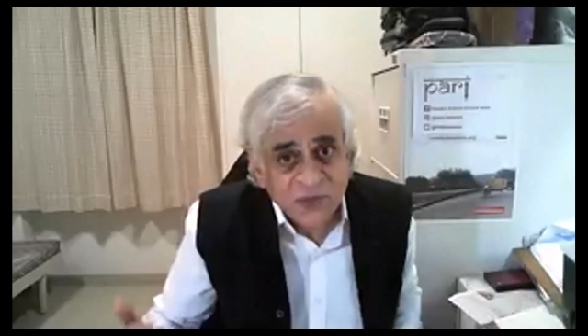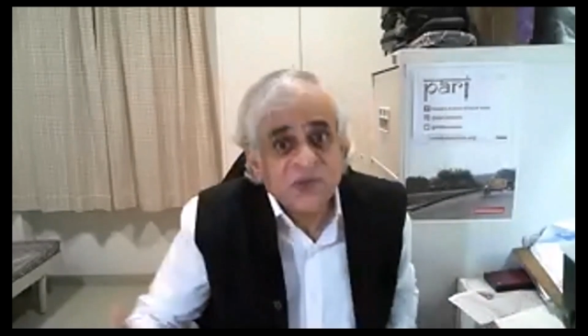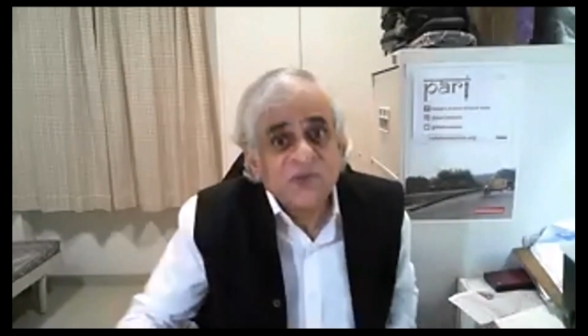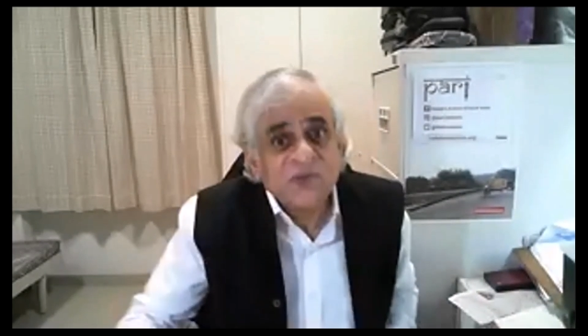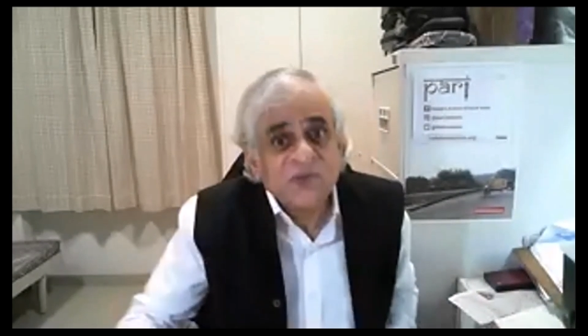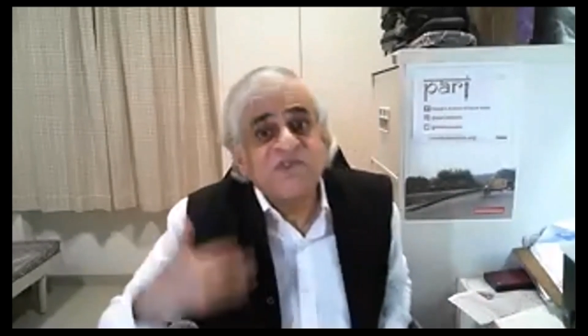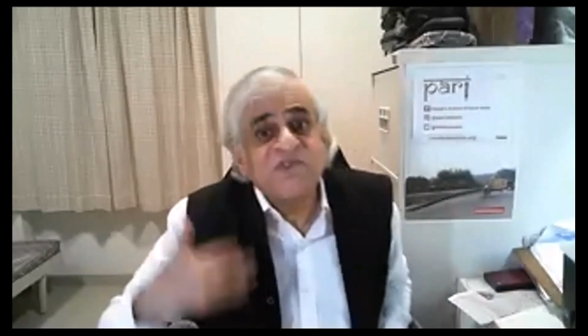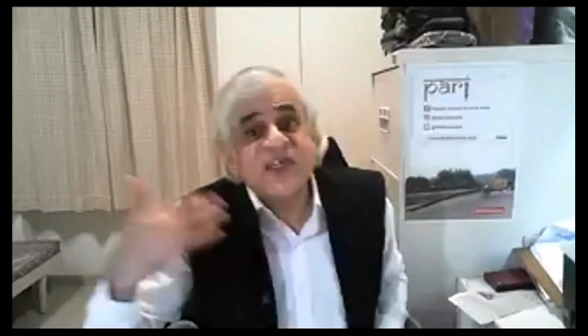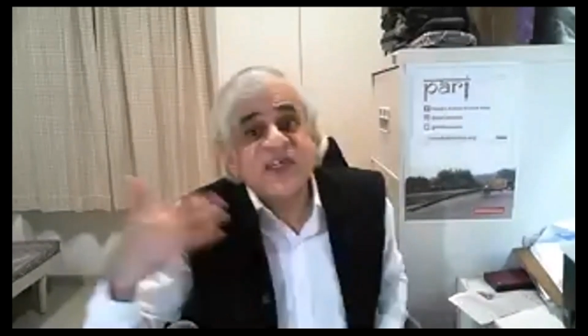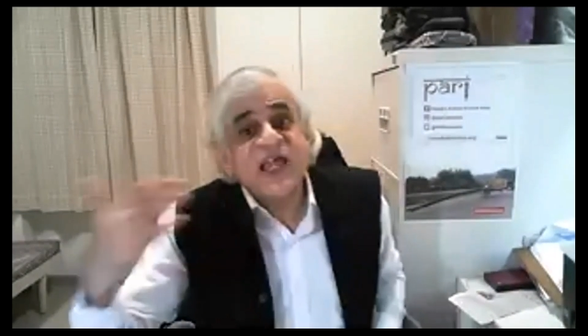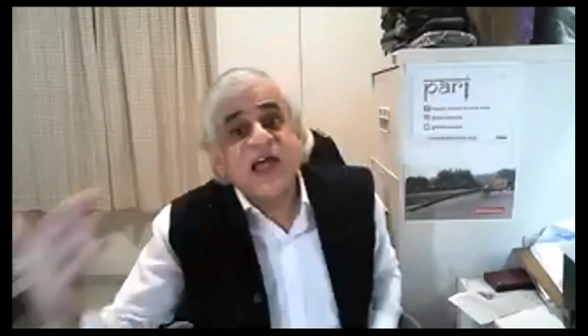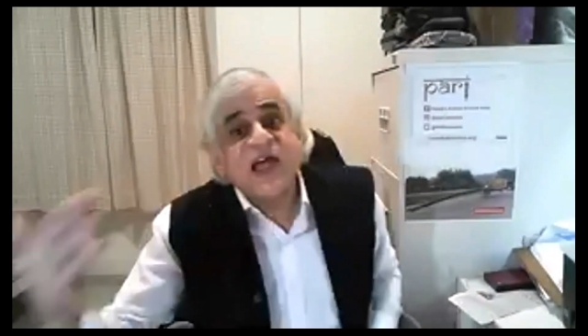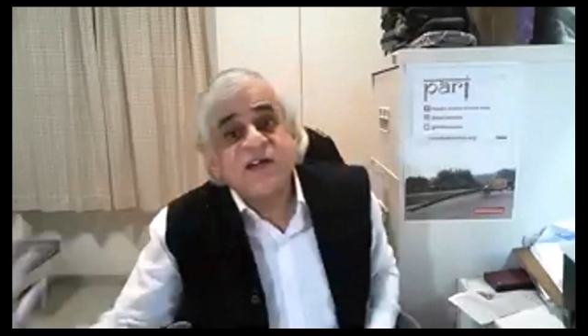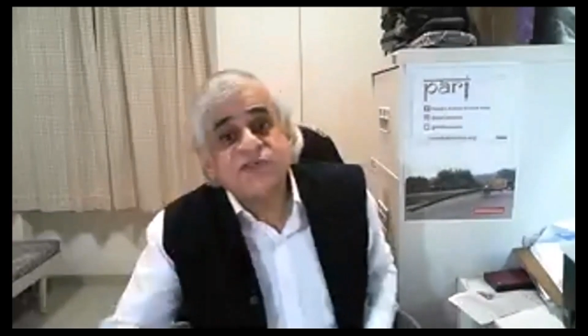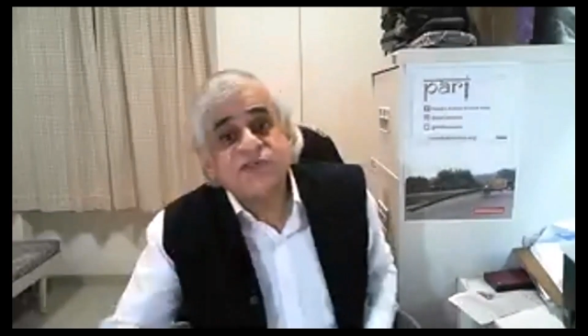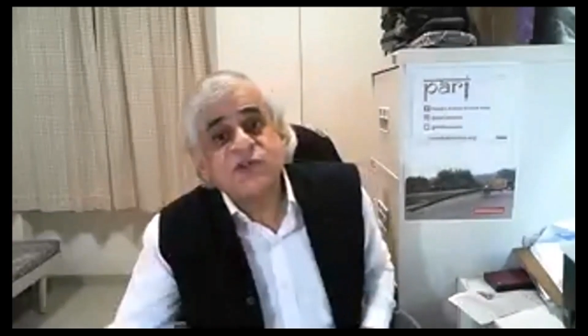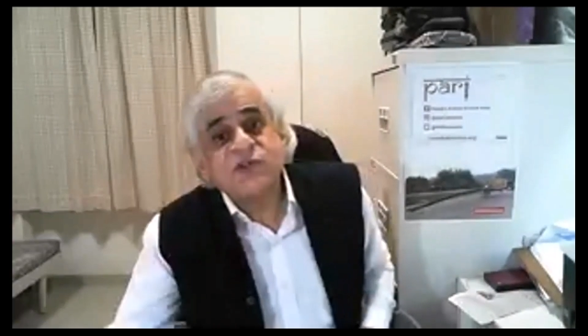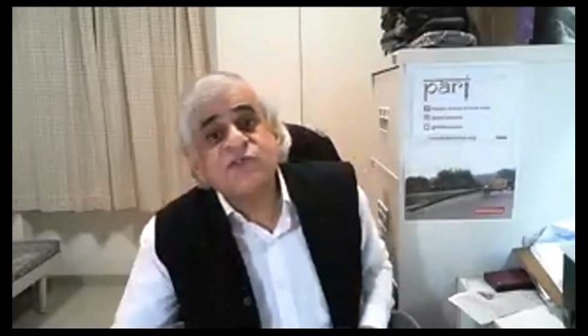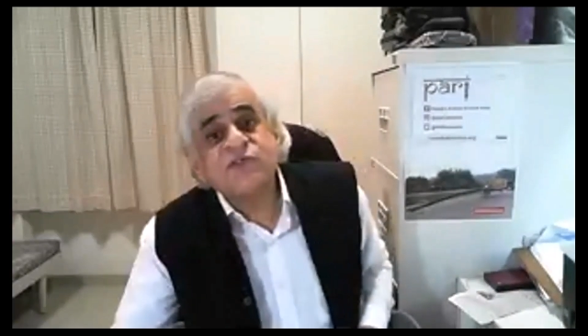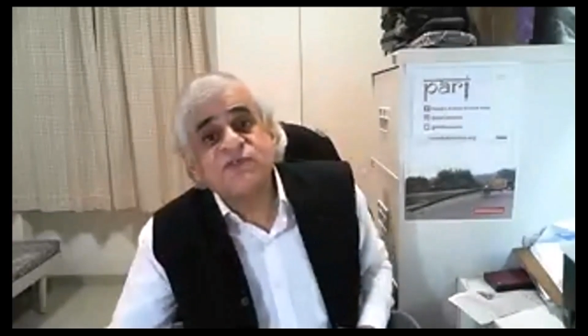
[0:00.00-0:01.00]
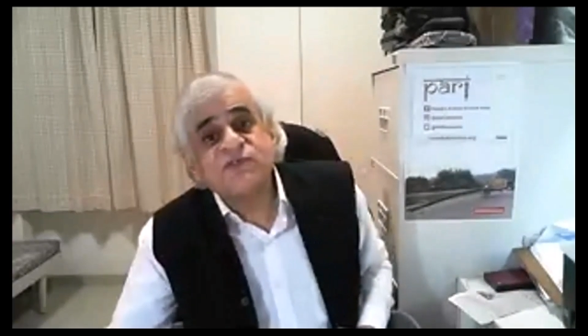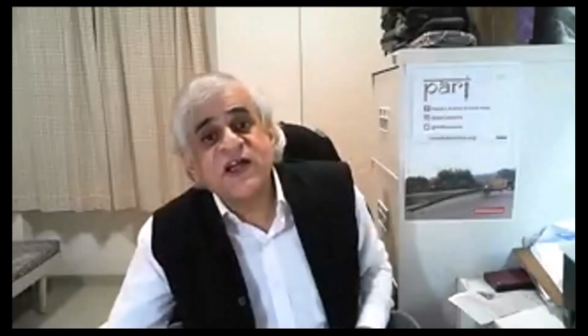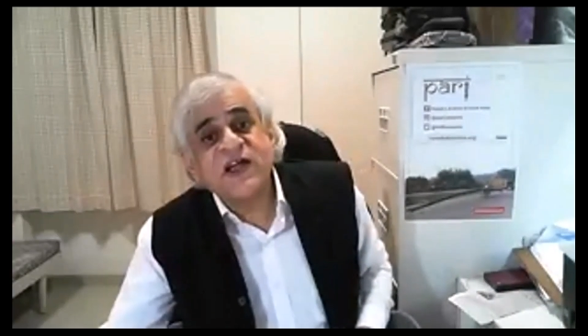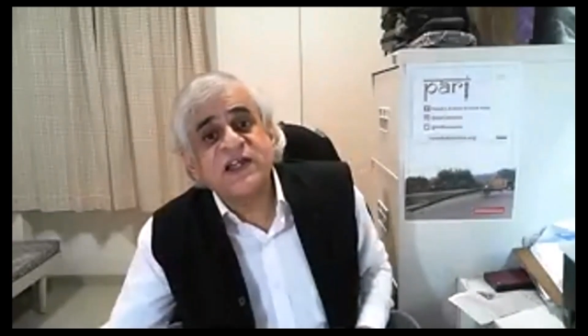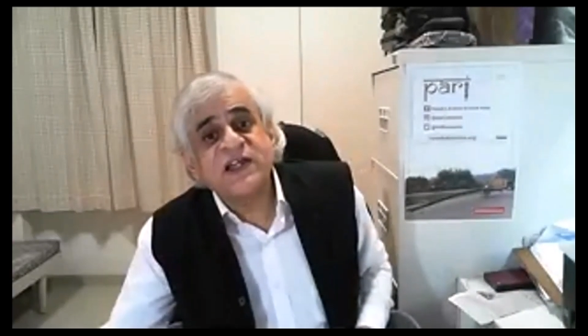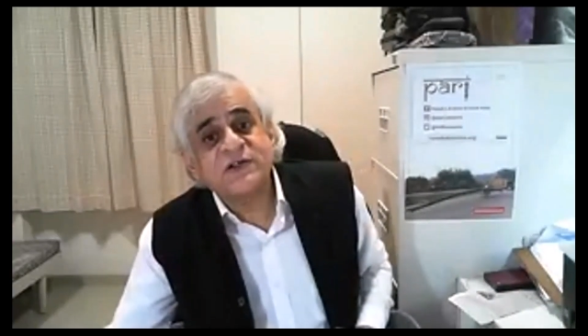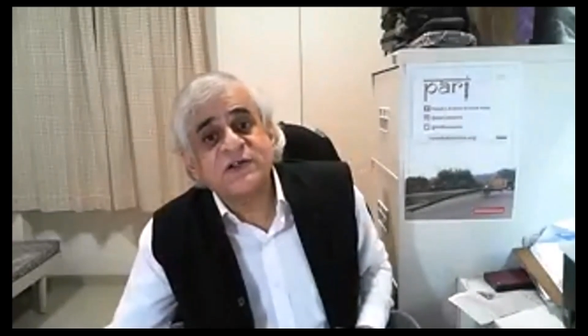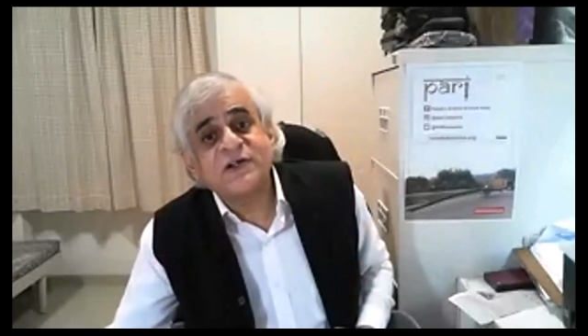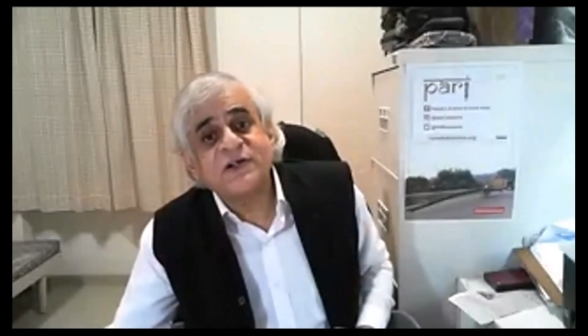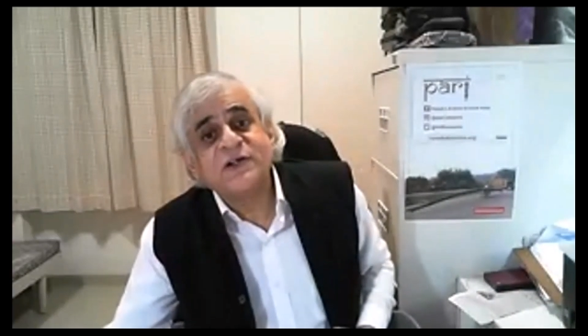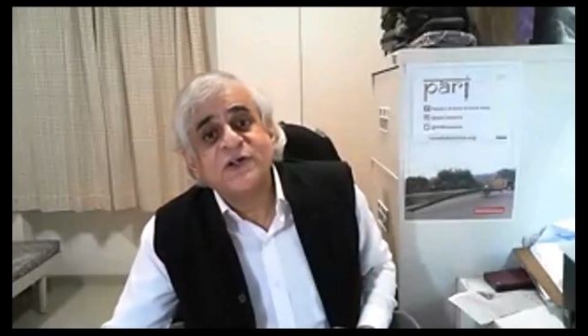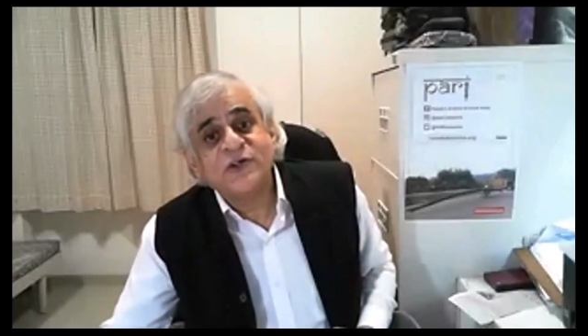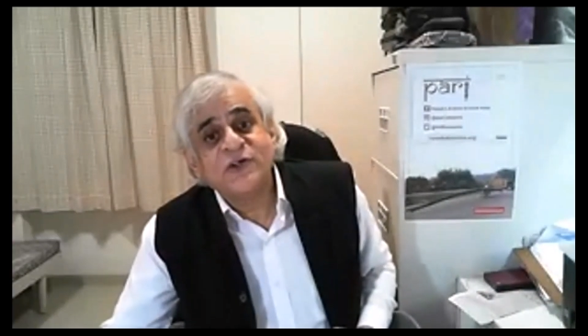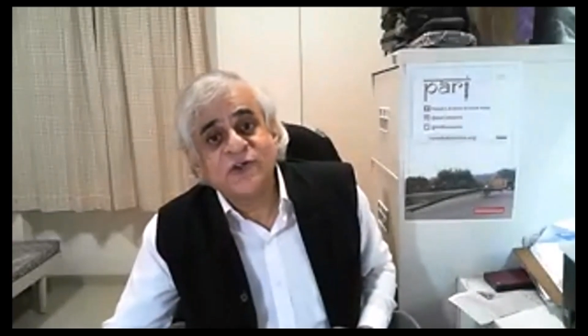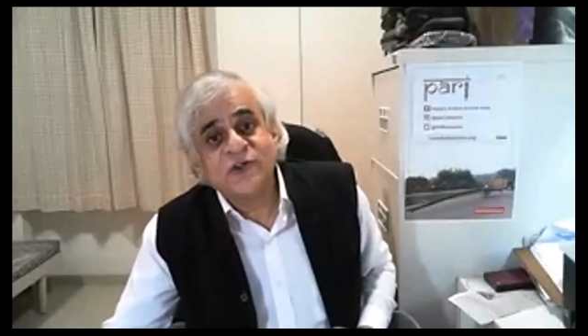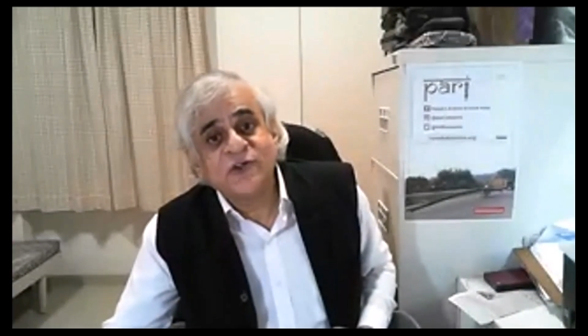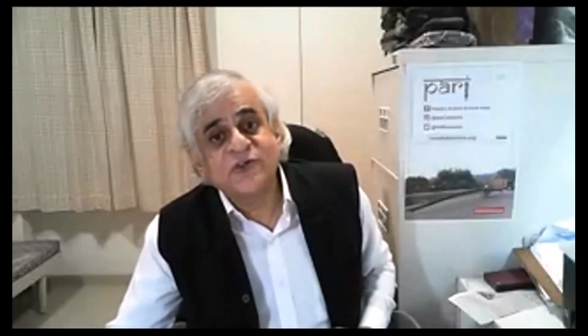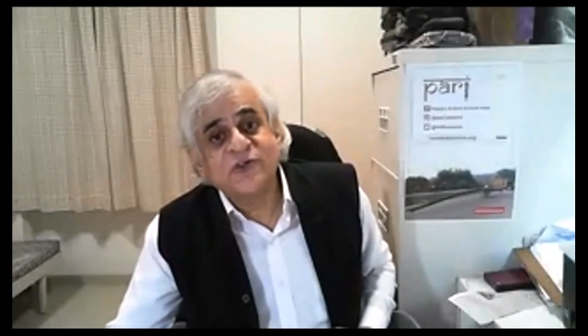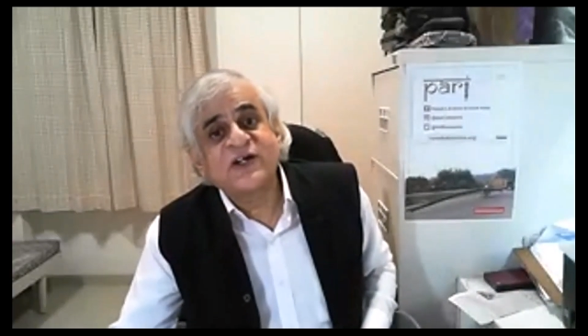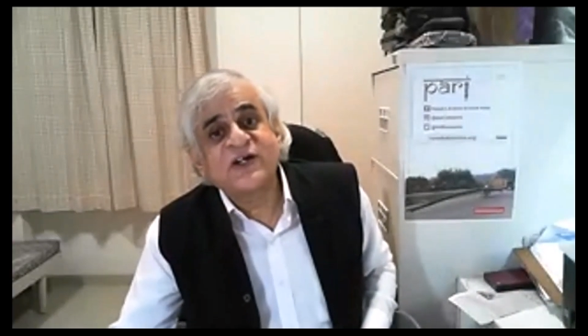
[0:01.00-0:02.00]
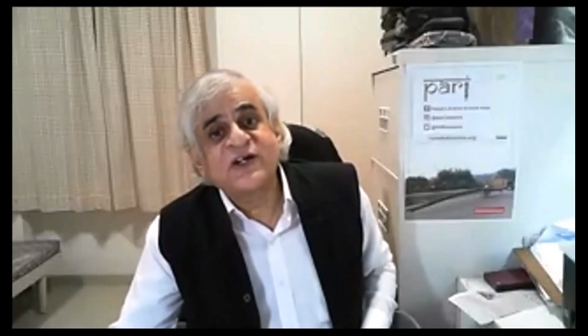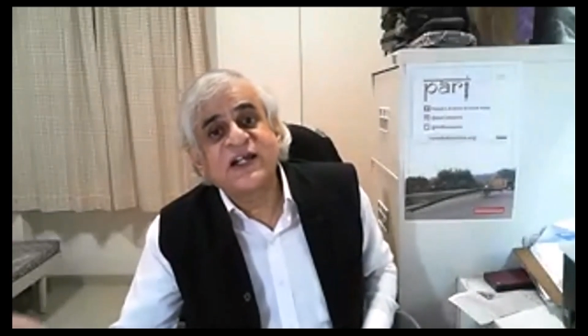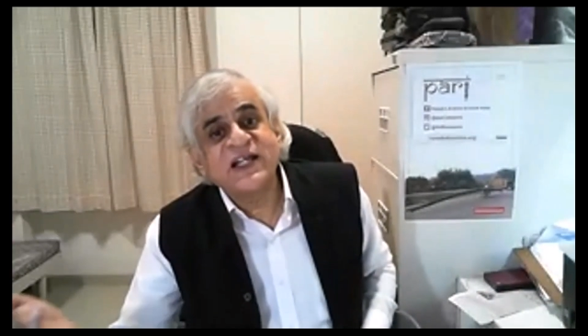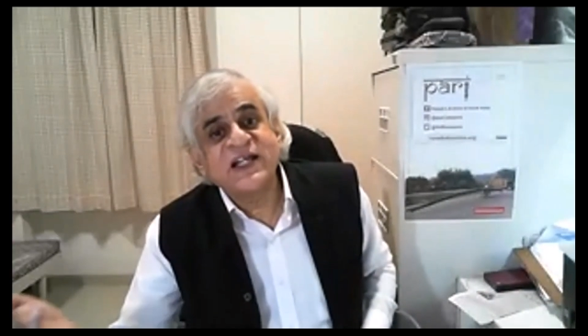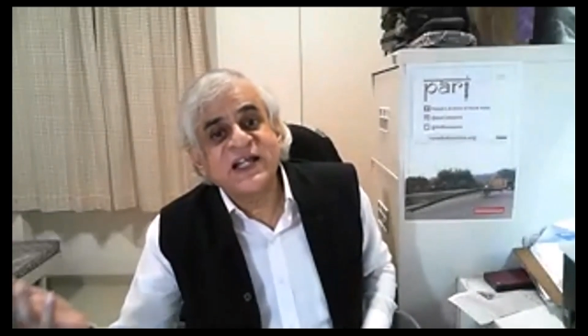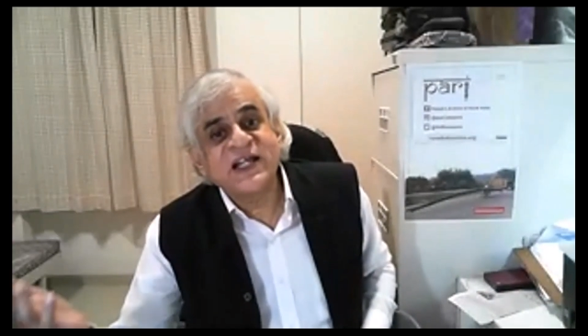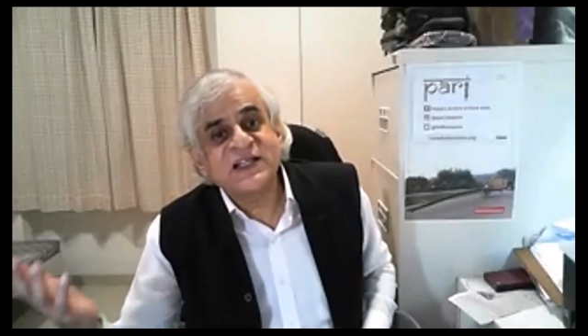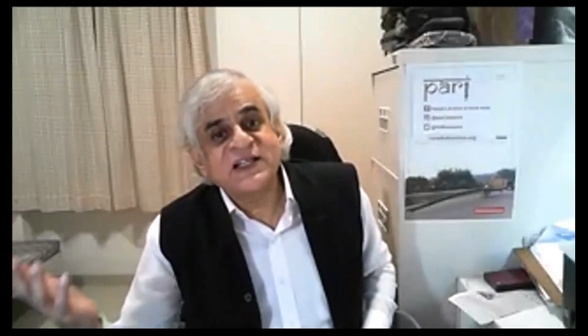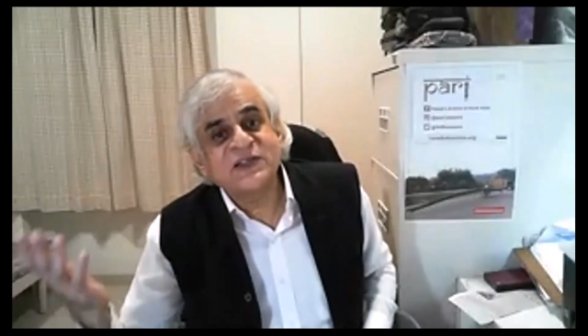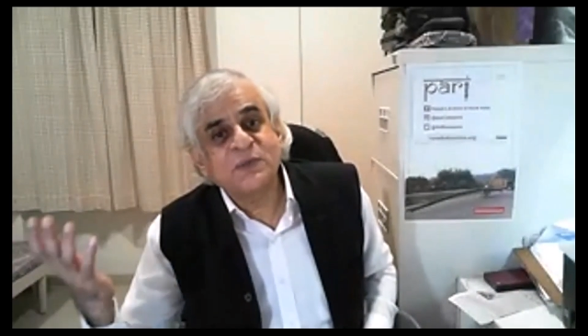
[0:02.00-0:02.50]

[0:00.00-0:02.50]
We have to fight to create